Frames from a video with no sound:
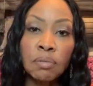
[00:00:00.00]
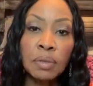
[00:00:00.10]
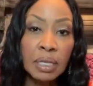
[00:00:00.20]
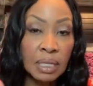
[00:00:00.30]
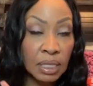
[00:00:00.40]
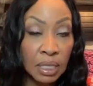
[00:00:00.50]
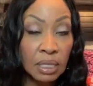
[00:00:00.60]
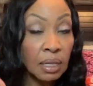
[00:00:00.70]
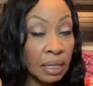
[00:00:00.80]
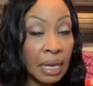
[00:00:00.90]
because this
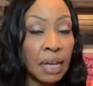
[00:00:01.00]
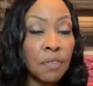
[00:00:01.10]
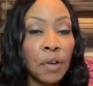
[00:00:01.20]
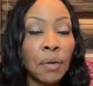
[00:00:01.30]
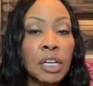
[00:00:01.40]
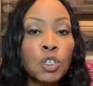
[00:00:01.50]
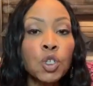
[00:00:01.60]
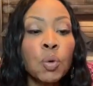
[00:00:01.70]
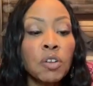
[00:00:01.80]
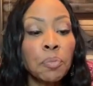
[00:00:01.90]
is, again, a very
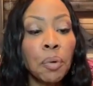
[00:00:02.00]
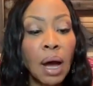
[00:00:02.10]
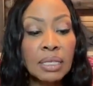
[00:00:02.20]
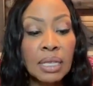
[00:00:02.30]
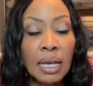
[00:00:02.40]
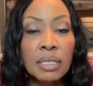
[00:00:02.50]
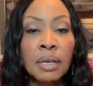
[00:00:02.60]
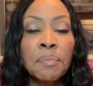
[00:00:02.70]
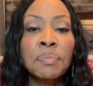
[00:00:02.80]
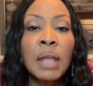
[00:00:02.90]
intuitive process,
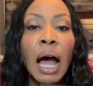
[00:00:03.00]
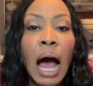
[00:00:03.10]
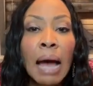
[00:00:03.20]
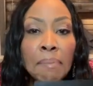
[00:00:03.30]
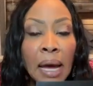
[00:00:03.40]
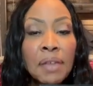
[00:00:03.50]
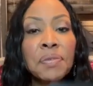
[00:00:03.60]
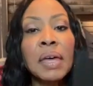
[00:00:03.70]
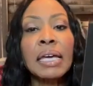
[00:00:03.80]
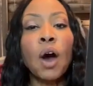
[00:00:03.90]
I might
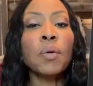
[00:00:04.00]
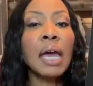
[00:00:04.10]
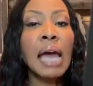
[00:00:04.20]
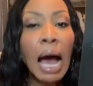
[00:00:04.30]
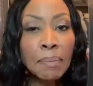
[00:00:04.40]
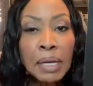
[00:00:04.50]
think, okay, I'm